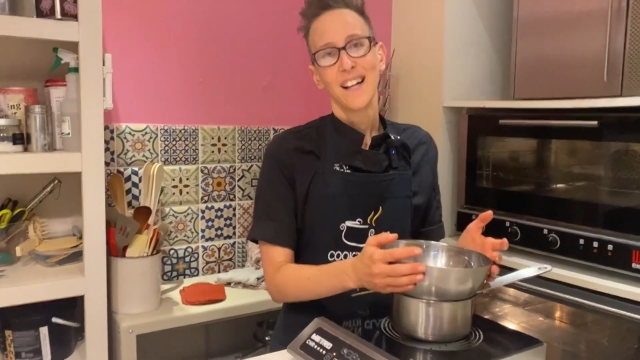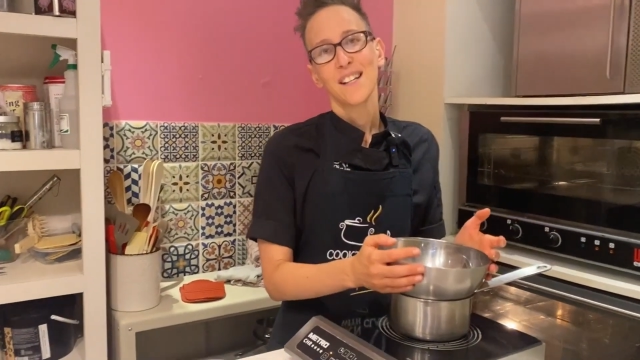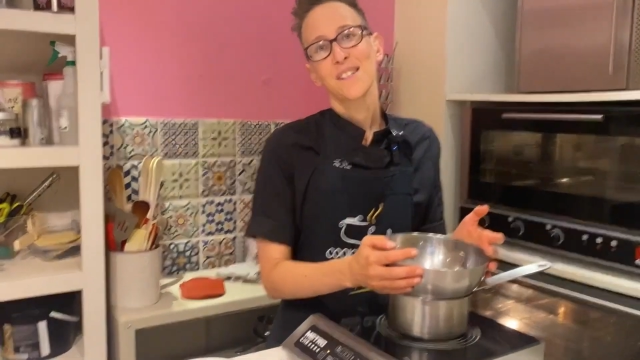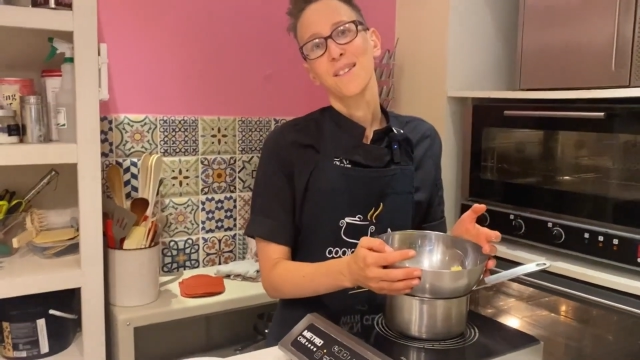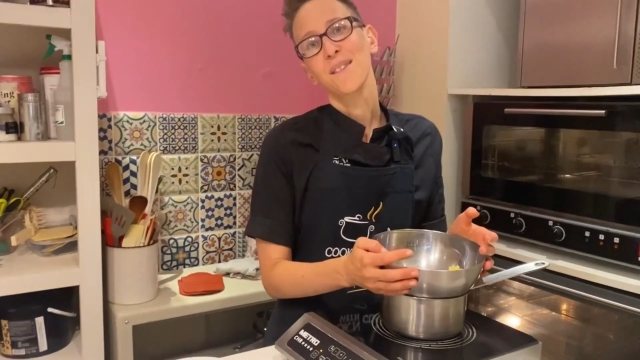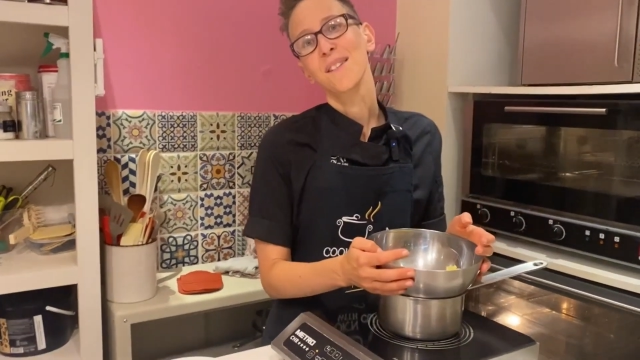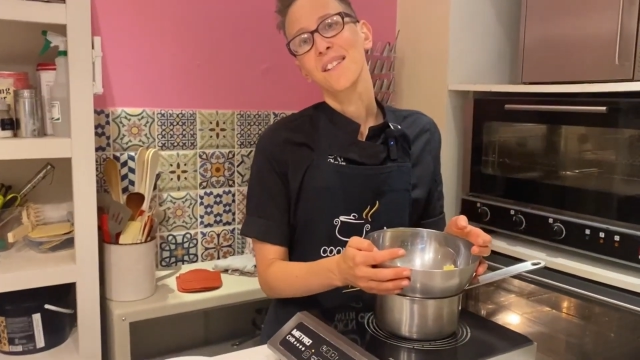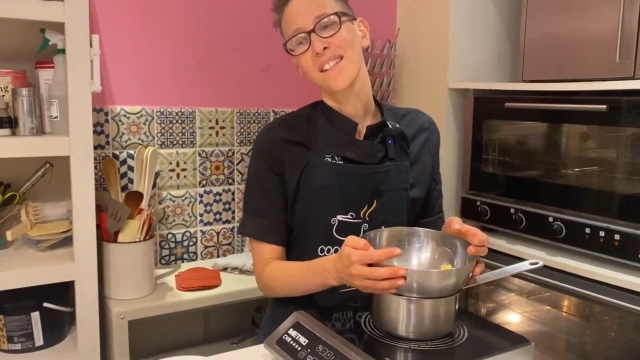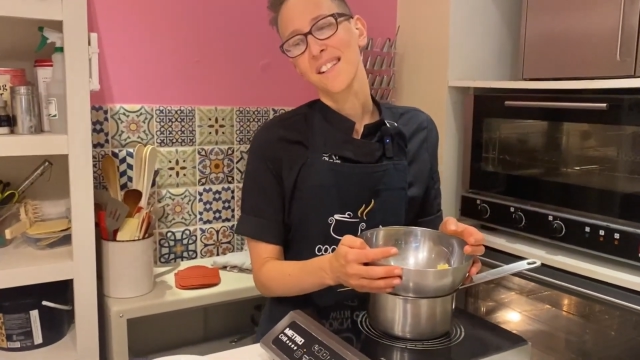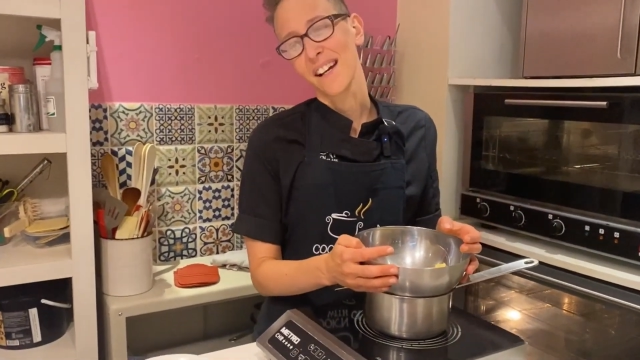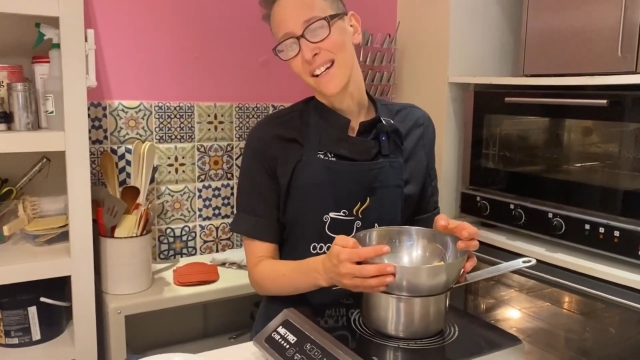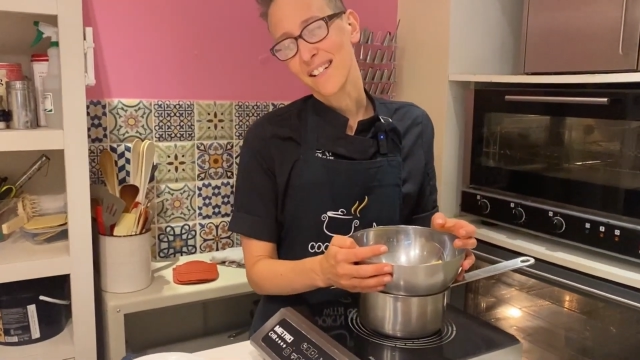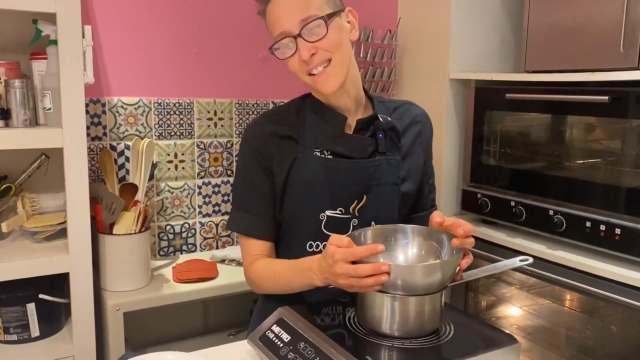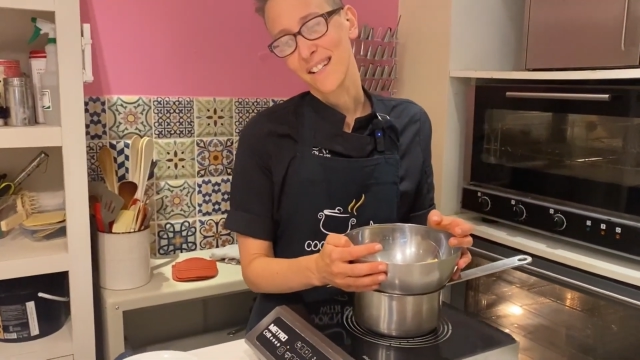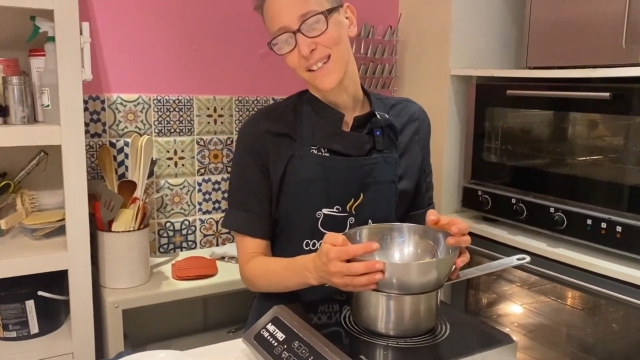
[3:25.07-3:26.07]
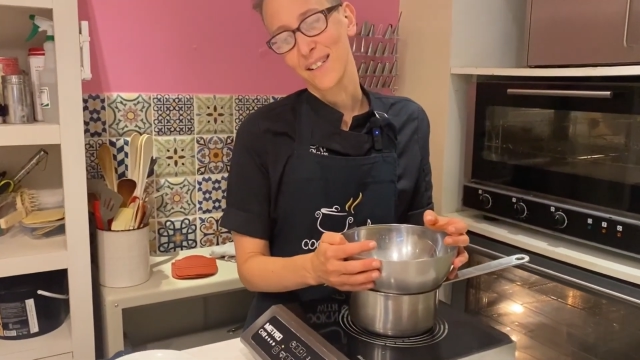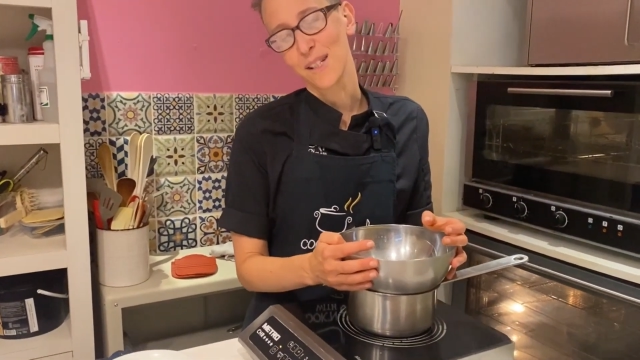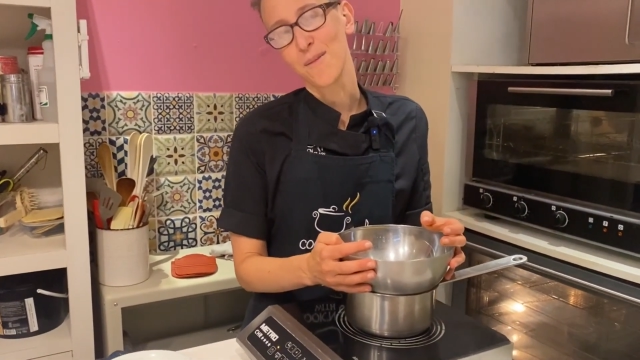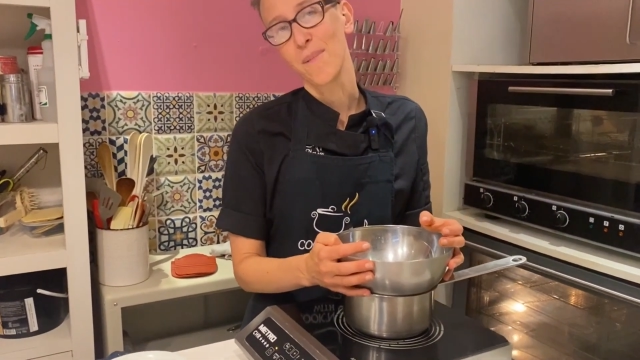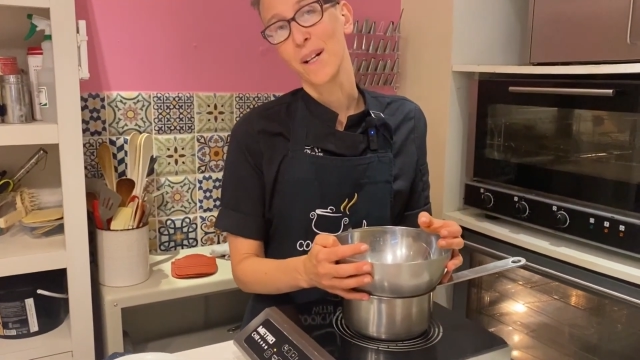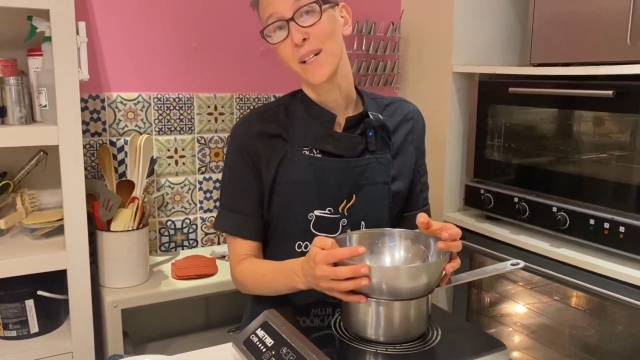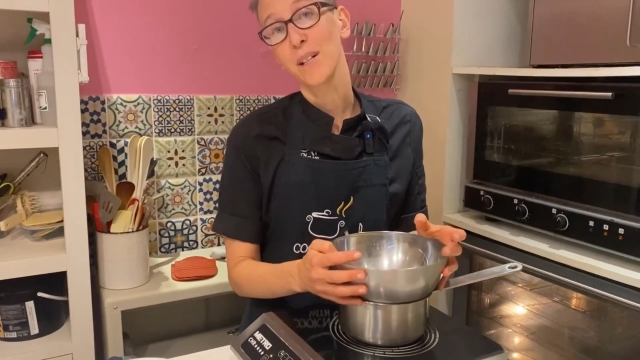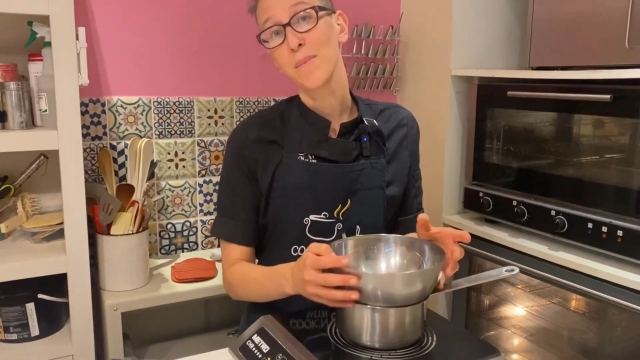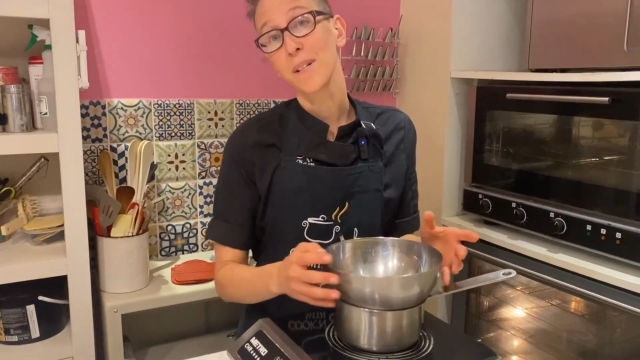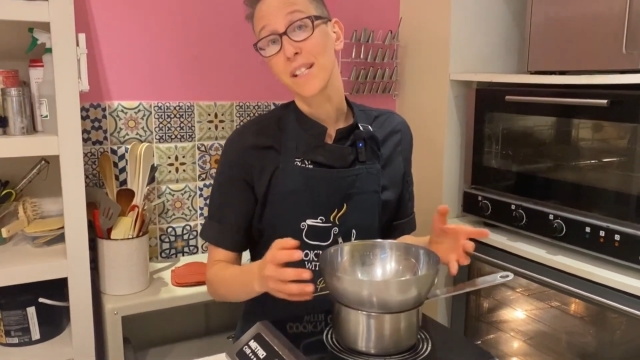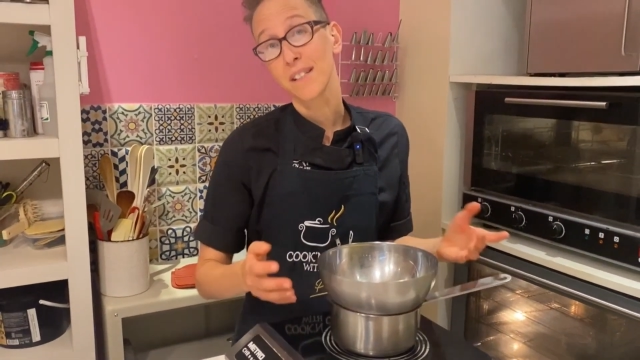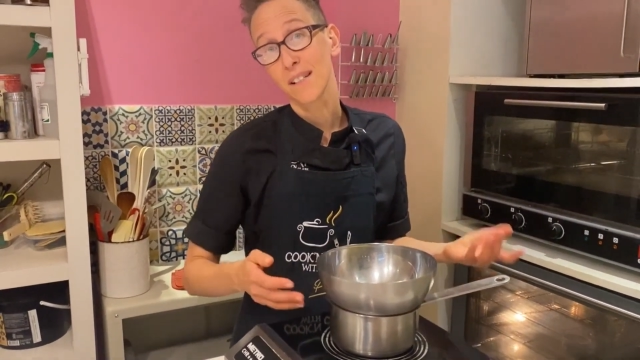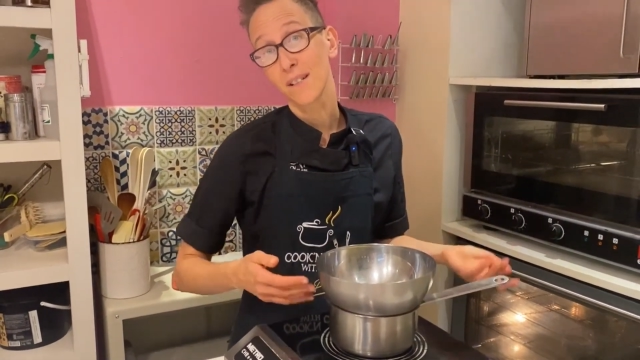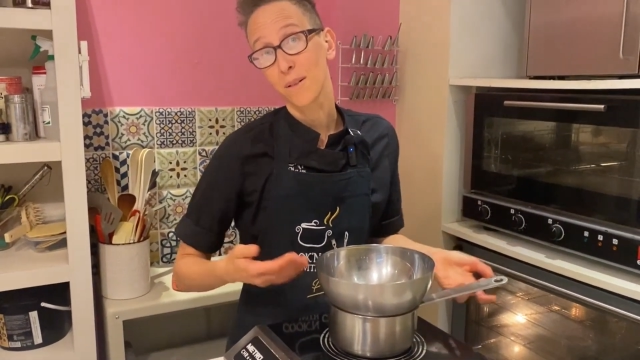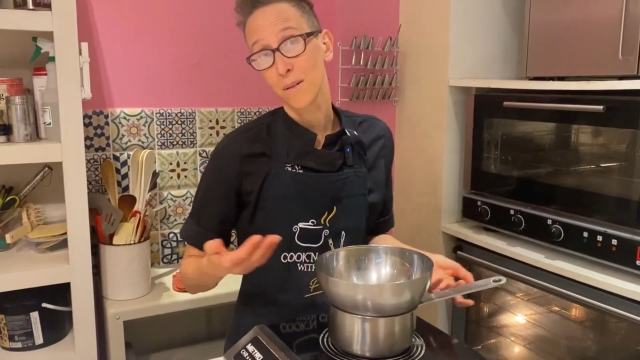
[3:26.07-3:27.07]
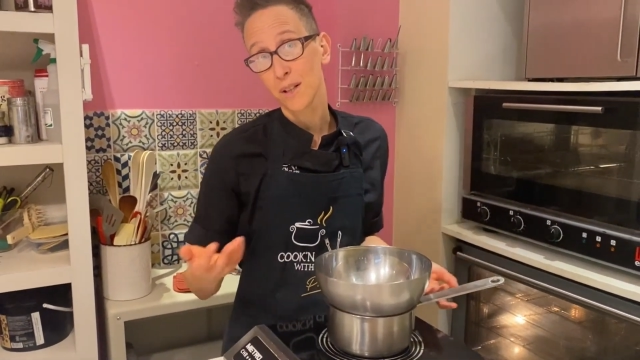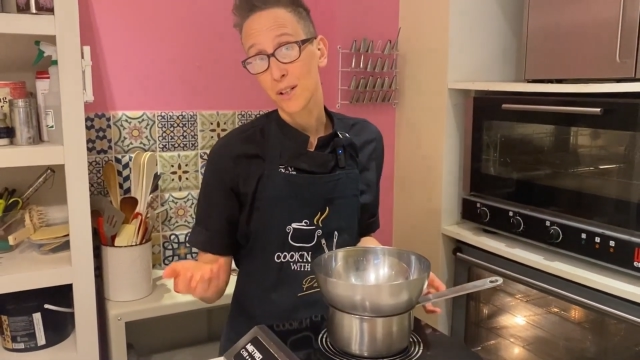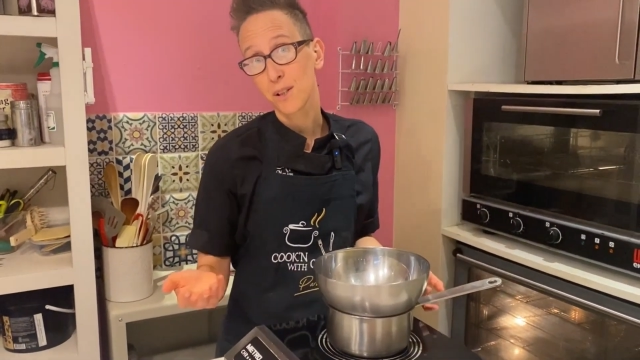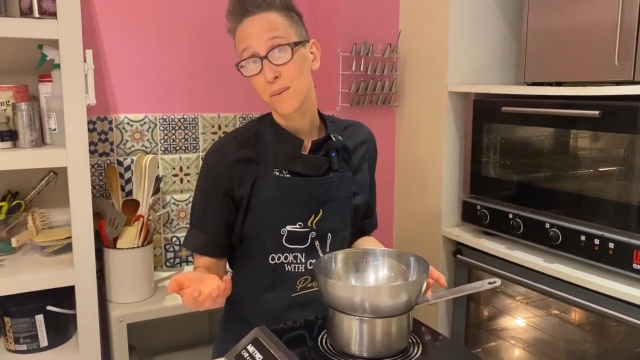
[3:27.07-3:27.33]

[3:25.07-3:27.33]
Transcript: So this is unsalted butter because it's going